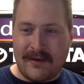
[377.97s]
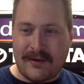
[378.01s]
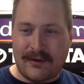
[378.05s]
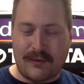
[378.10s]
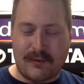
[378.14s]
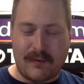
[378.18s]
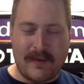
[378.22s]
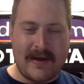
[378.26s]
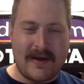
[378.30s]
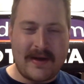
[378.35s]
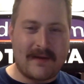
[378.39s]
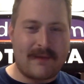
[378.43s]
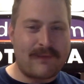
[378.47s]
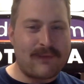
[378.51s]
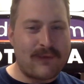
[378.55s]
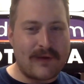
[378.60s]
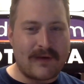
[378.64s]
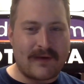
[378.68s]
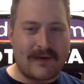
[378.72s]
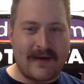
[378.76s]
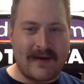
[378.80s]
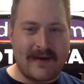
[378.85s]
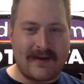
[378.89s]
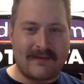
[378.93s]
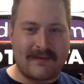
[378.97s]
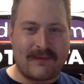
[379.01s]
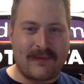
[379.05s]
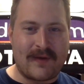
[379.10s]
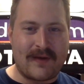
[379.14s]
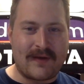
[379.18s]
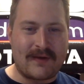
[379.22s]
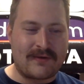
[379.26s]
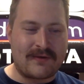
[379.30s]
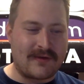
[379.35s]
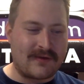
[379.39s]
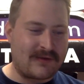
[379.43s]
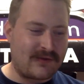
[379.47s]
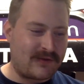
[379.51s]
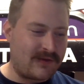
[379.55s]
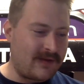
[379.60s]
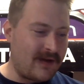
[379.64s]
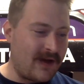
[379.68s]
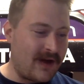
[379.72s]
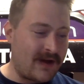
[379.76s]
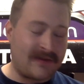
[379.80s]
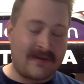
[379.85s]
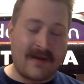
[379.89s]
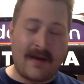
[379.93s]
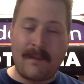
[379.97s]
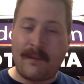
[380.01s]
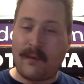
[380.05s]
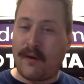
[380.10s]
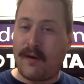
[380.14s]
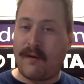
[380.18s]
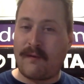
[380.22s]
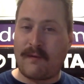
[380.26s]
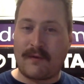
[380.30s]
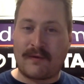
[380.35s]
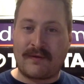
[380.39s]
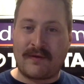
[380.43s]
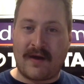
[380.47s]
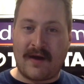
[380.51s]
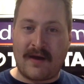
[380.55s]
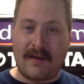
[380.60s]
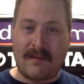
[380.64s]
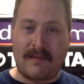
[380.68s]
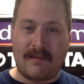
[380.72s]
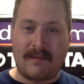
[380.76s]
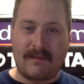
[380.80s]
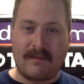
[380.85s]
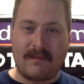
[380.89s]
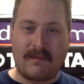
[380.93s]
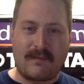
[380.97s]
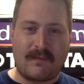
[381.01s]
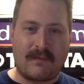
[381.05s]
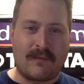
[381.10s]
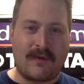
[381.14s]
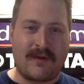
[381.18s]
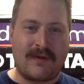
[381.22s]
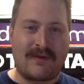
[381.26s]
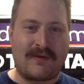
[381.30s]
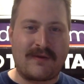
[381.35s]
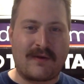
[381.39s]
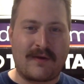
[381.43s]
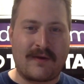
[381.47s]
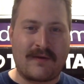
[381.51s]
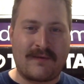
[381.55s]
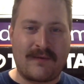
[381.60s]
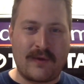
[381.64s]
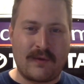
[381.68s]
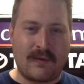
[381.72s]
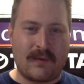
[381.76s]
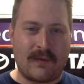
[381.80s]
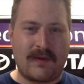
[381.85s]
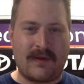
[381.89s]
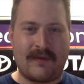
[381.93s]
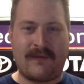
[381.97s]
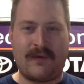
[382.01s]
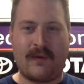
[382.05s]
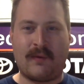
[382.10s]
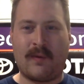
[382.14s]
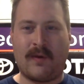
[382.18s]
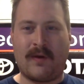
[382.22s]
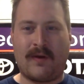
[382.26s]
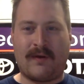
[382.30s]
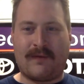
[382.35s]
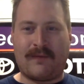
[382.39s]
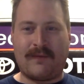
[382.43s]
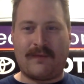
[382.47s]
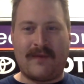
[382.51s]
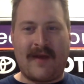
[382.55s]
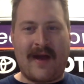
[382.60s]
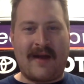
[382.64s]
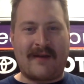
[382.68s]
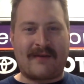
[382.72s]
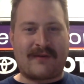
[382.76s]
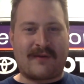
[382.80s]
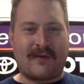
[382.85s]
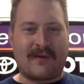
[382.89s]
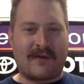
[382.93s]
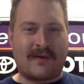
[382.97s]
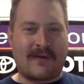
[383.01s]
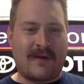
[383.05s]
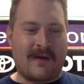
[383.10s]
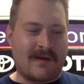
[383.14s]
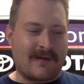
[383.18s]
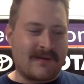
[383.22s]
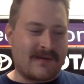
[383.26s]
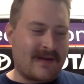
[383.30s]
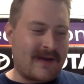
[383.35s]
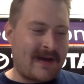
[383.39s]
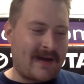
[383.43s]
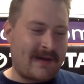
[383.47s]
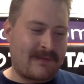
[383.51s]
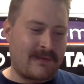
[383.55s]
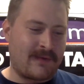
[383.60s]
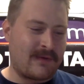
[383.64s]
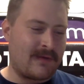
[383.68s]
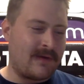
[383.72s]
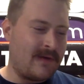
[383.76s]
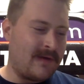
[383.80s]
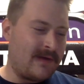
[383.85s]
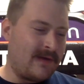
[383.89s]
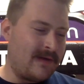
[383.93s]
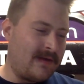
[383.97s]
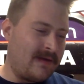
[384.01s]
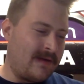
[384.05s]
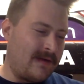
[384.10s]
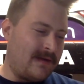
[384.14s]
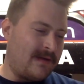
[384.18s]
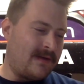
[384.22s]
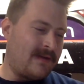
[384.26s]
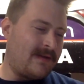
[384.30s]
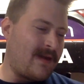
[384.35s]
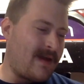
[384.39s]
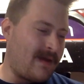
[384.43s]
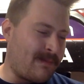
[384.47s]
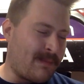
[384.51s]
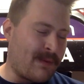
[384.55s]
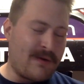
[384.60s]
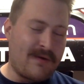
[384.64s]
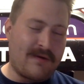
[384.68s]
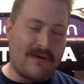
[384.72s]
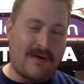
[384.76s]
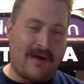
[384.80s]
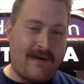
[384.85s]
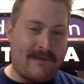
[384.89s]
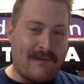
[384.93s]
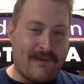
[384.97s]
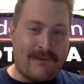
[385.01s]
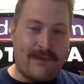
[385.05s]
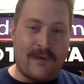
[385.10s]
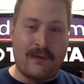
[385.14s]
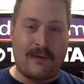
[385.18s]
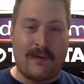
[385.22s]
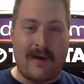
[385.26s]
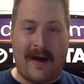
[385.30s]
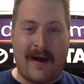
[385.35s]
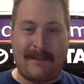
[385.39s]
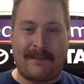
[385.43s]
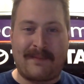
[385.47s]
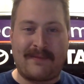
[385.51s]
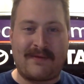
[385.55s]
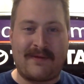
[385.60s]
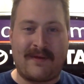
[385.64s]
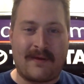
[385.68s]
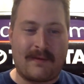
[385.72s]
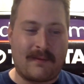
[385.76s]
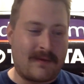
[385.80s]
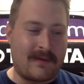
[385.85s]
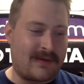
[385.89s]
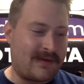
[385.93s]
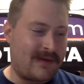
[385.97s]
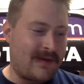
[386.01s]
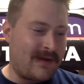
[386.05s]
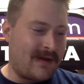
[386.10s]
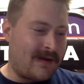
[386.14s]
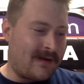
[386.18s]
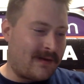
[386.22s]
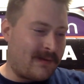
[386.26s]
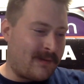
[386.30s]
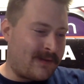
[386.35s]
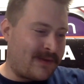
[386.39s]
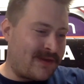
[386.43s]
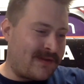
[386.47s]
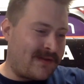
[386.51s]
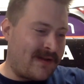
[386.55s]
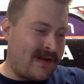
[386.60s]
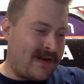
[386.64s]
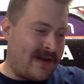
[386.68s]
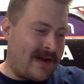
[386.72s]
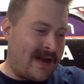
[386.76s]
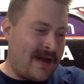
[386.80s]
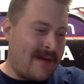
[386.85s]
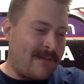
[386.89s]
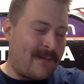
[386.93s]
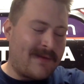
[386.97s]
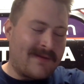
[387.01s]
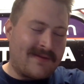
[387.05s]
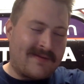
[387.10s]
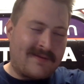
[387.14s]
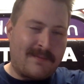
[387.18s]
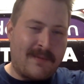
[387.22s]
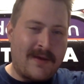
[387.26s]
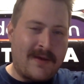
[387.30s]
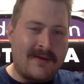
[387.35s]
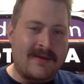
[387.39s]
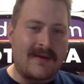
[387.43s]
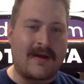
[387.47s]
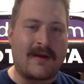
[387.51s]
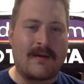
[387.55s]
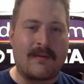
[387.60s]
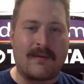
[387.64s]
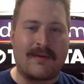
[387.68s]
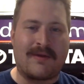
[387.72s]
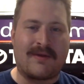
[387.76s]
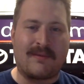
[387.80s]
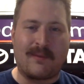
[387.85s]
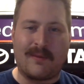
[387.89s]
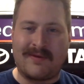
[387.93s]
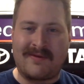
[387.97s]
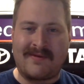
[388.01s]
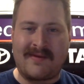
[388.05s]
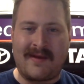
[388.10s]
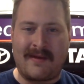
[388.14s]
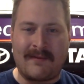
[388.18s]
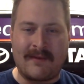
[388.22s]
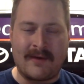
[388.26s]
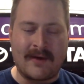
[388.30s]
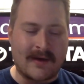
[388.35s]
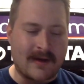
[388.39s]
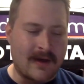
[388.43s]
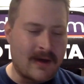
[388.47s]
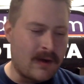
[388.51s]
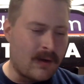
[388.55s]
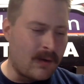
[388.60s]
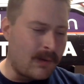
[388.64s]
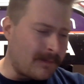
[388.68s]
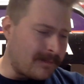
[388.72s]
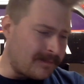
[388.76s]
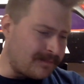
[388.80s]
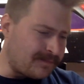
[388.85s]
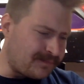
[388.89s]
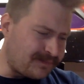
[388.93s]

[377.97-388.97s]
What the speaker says: 3 different late finishes, a double overtime restart, if you will, NASCAR calls it, after they burned off a few laps there with the Denny Hamlin spin there with 7 to go.